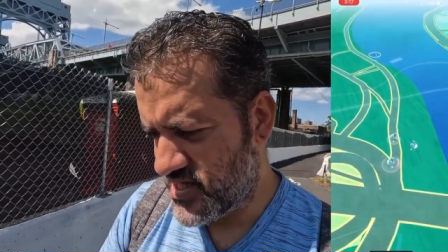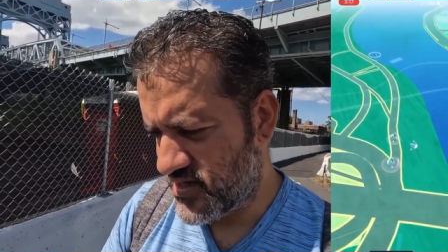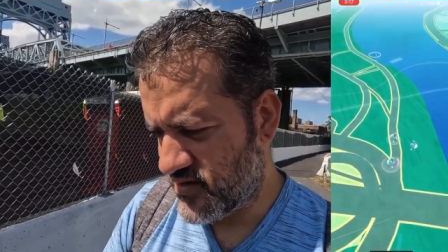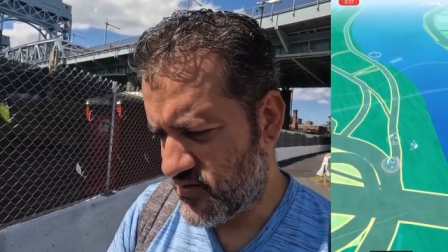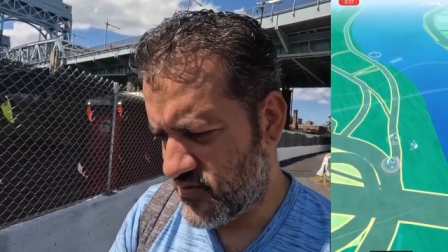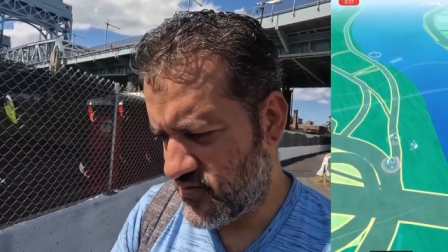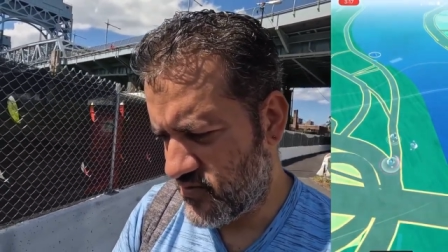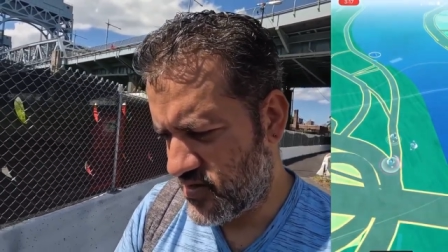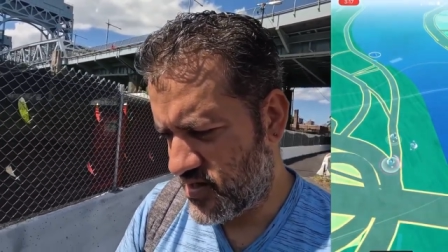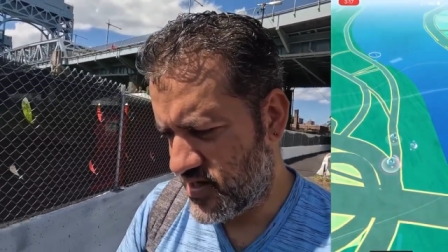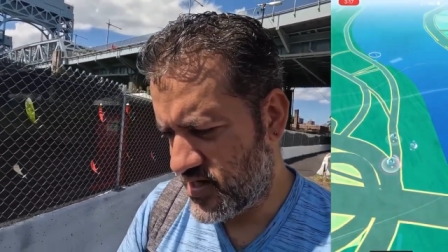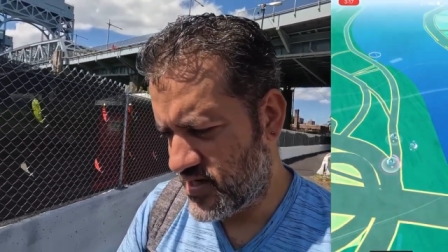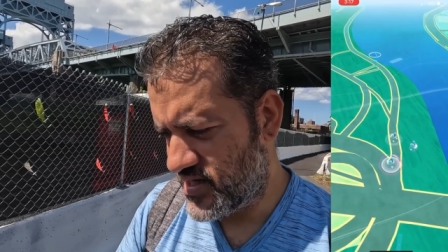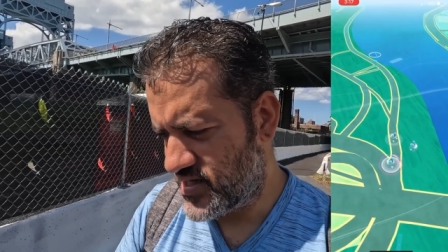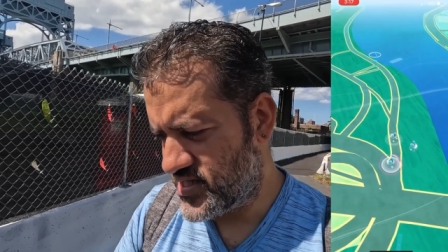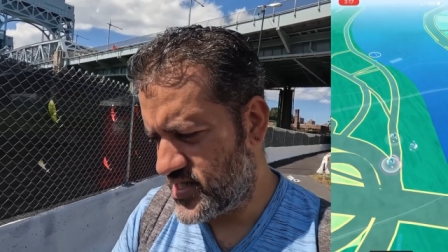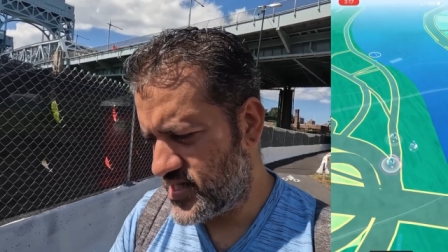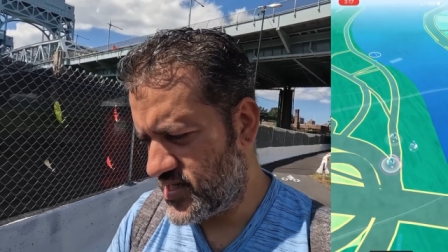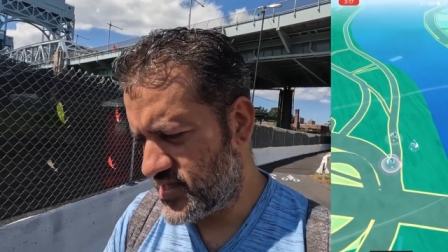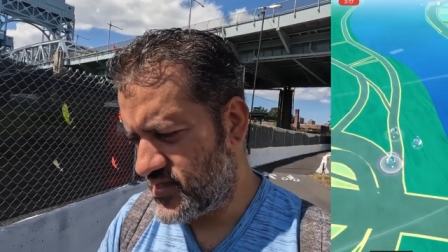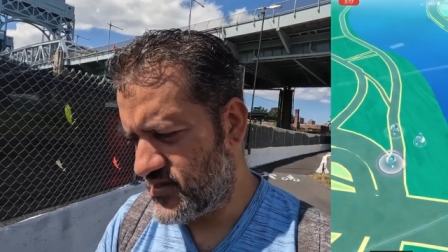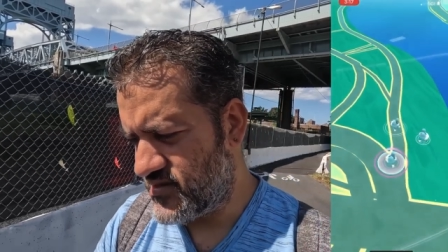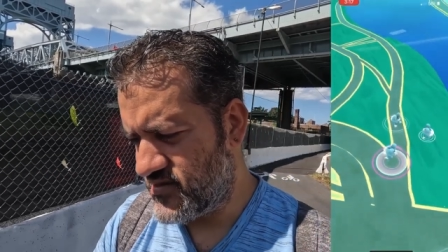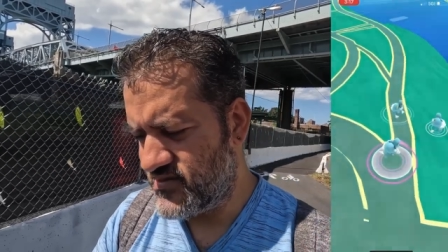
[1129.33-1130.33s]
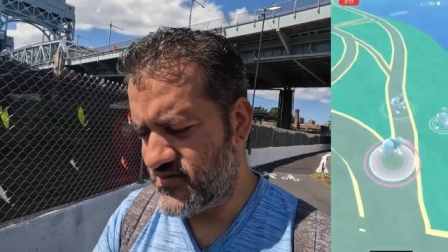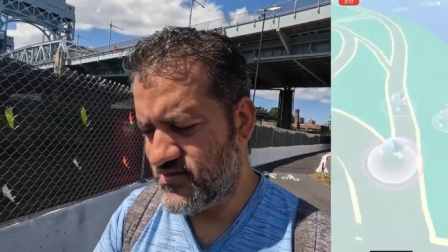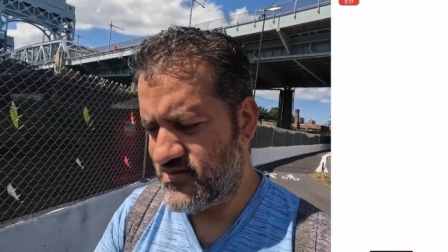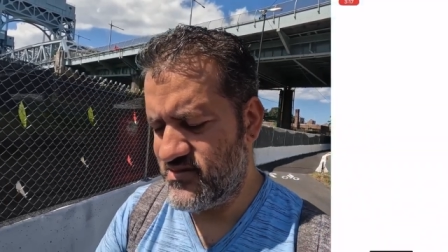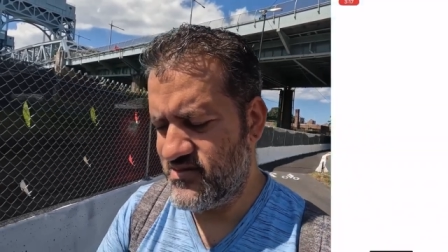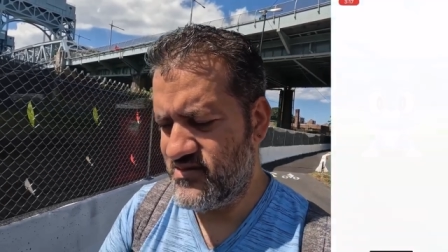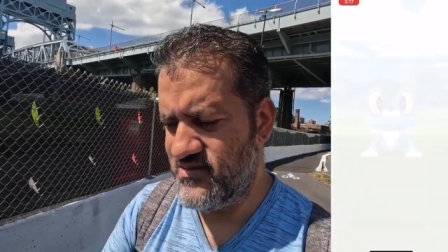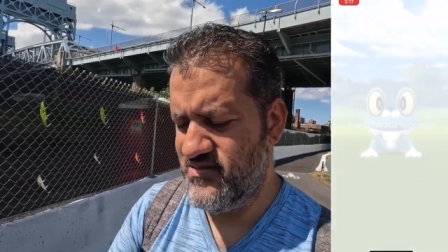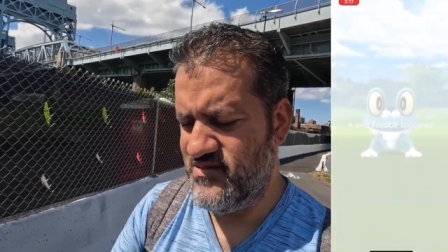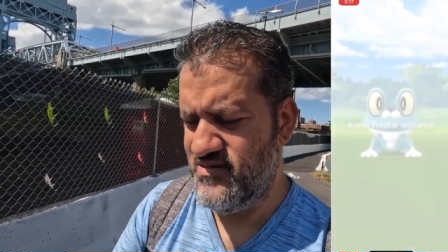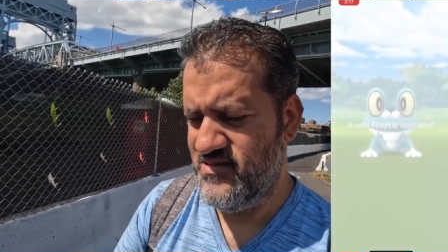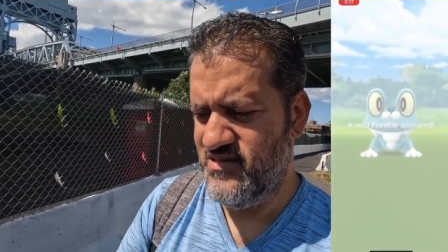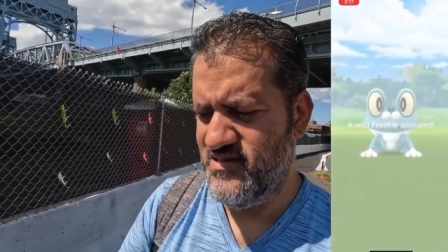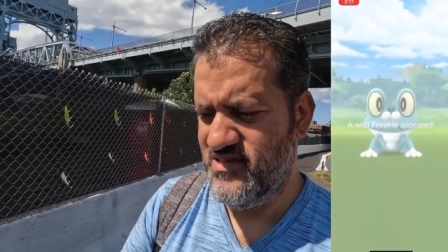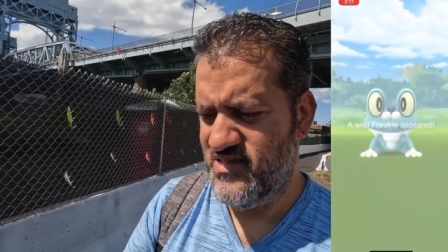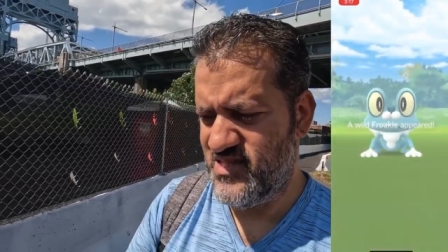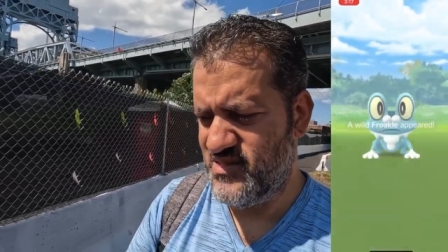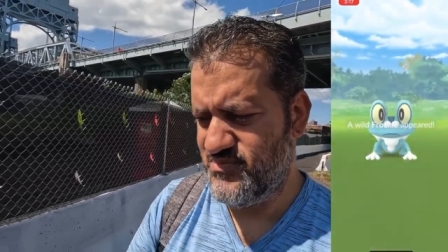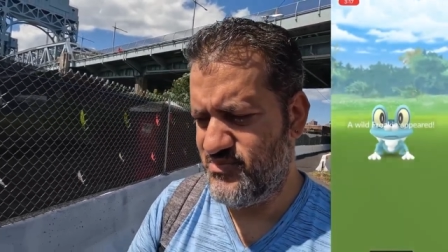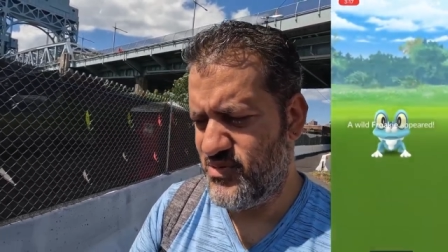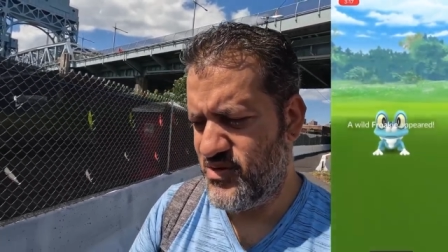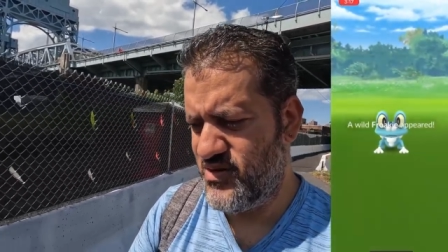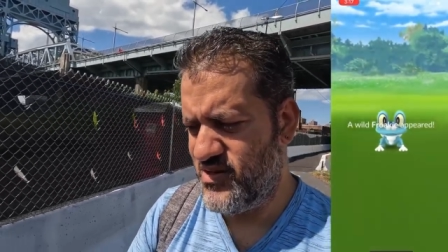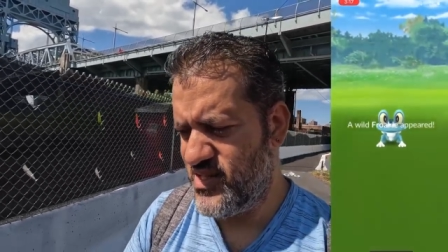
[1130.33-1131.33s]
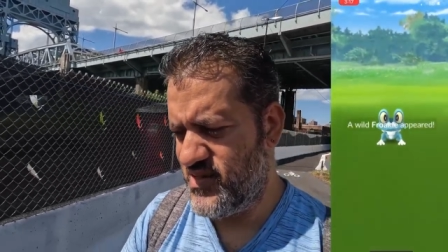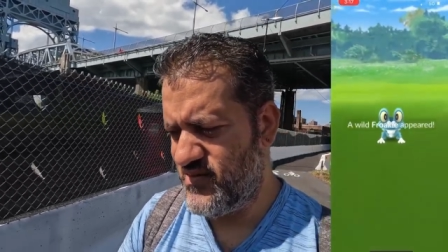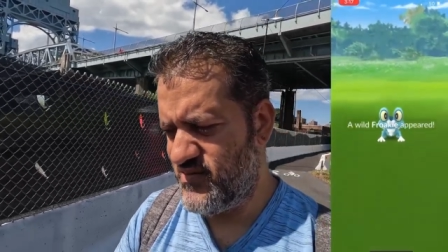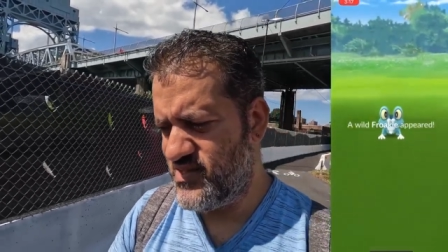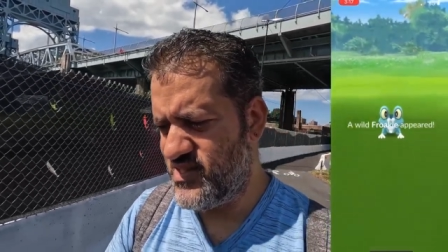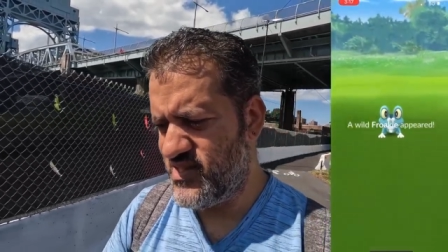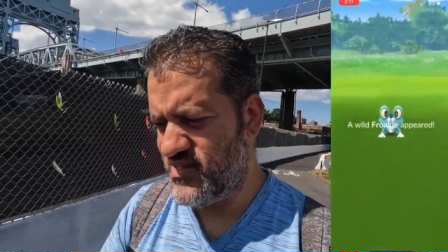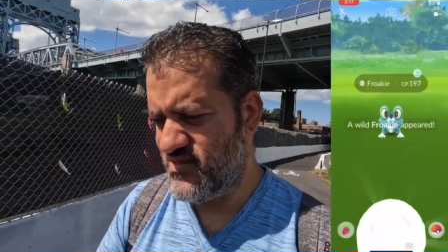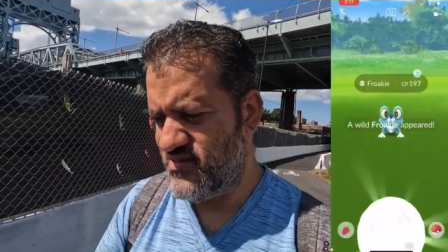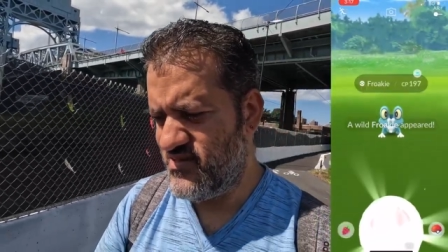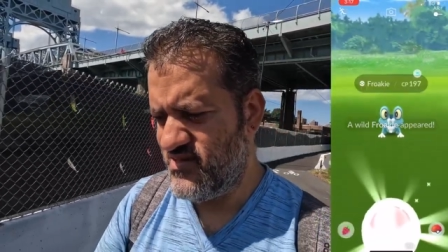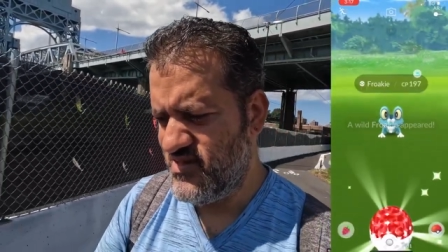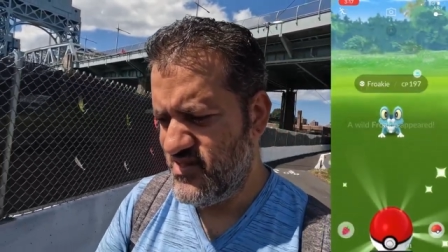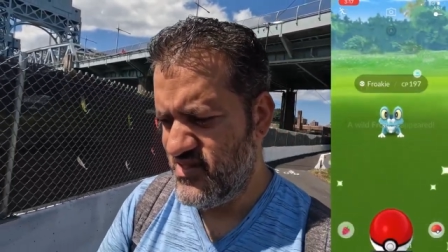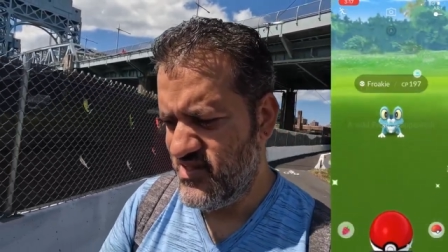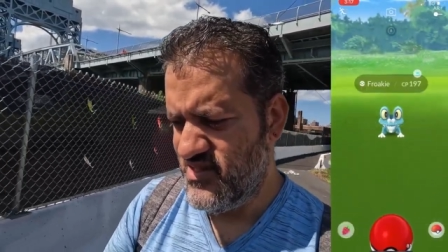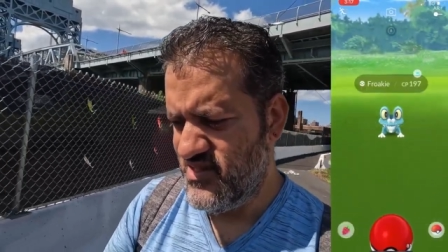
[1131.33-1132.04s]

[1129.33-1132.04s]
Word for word: check. Oh, I didn't check the spawn that was there.